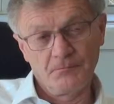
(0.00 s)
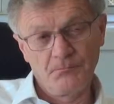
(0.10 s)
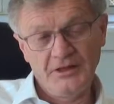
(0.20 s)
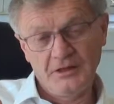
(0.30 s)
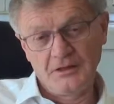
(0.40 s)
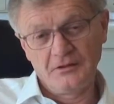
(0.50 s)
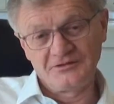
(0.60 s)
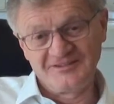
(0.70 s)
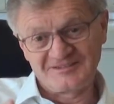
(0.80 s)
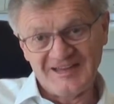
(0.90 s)
big
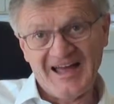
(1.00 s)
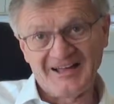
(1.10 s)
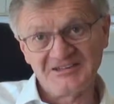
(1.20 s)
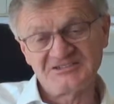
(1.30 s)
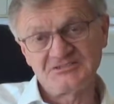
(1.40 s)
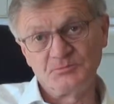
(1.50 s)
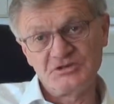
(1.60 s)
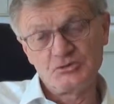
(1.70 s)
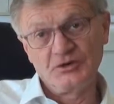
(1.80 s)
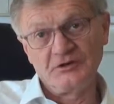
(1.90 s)
distance
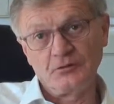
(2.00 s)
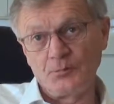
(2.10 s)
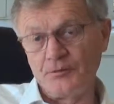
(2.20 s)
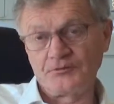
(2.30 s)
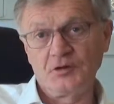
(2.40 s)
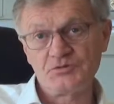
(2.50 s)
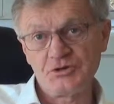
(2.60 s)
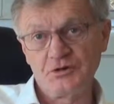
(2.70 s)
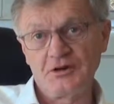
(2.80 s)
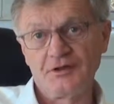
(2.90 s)
between the
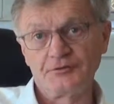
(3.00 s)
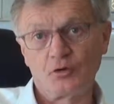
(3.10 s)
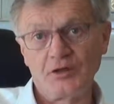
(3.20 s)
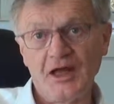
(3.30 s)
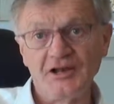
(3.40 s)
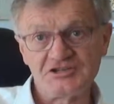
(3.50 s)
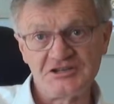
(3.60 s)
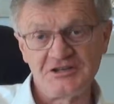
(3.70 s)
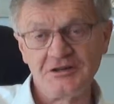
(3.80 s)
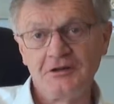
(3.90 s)
perception and the
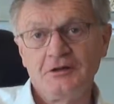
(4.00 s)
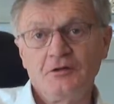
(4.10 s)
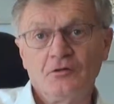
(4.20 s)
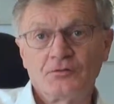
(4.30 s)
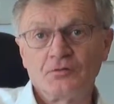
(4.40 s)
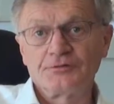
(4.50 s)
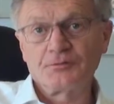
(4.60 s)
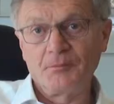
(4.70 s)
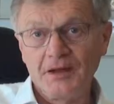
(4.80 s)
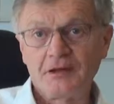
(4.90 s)
reality, of
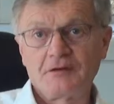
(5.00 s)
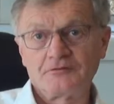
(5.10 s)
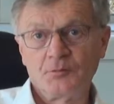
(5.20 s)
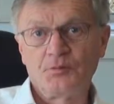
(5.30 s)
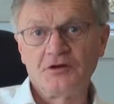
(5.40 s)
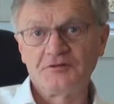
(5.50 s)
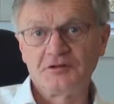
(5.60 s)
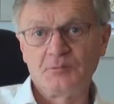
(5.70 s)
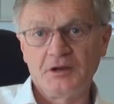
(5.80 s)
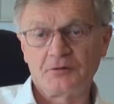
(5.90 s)
course, make the
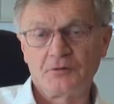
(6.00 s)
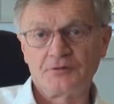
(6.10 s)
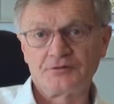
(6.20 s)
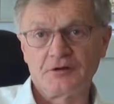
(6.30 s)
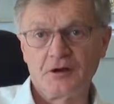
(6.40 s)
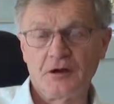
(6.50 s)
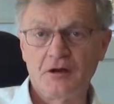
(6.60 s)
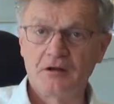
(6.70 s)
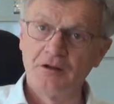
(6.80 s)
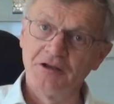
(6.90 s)
policy makers
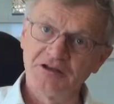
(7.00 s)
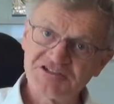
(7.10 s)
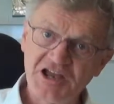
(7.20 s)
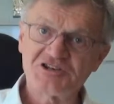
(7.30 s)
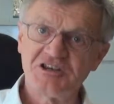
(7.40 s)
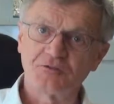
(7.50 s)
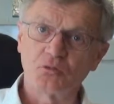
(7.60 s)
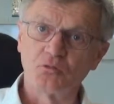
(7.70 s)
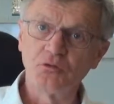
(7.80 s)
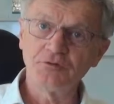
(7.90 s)
changing
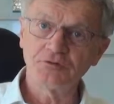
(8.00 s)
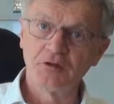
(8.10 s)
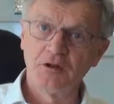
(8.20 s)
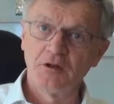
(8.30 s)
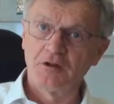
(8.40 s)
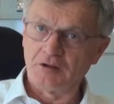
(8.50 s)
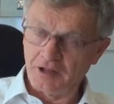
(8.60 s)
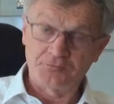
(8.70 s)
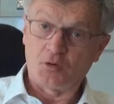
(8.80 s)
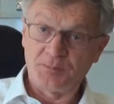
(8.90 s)
the rules.
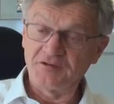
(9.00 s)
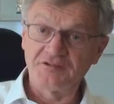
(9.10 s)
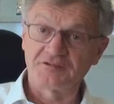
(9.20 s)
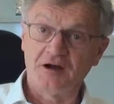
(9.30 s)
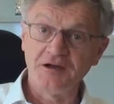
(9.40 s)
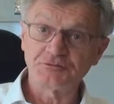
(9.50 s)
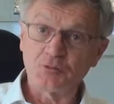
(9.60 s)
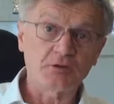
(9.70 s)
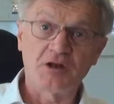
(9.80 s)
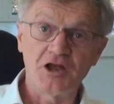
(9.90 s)
And for pesticides, the
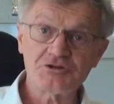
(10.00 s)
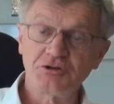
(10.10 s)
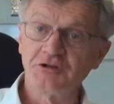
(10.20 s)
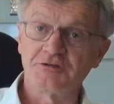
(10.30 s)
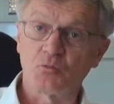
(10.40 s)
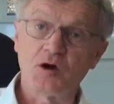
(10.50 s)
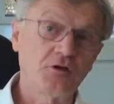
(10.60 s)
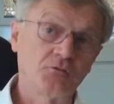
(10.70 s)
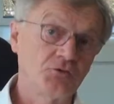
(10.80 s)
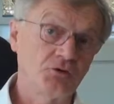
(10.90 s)
regulation is
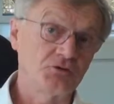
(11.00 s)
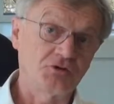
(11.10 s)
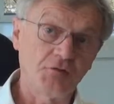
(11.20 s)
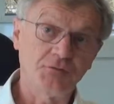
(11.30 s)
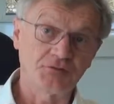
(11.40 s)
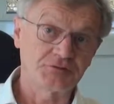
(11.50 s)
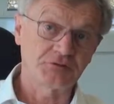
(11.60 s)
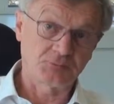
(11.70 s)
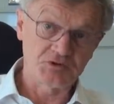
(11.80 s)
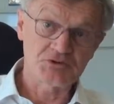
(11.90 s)
one of the
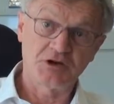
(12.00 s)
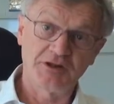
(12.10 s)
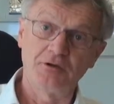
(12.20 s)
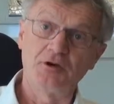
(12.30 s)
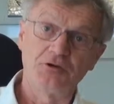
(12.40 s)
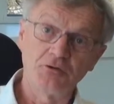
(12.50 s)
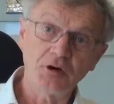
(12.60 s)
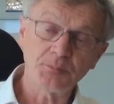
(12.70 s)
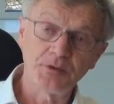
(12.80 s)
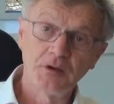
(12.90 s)
toughest, especially here in
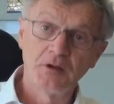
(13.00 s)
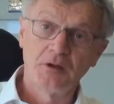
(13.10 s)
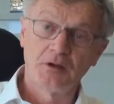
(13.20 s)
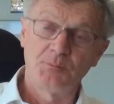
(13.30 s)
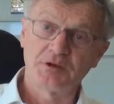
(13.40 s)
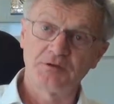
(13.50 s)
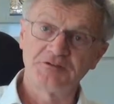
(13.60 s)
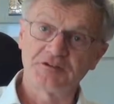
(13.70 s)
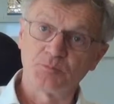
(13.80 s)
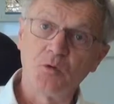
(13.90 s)
Europe,
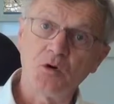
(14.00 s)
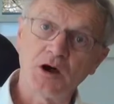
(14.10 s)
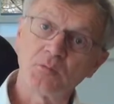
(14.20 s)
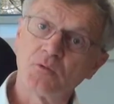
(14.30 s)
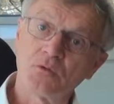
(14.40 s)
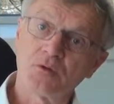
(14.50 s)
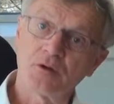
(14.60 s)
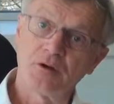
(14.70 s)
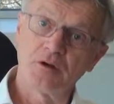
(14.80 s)
because it's more and more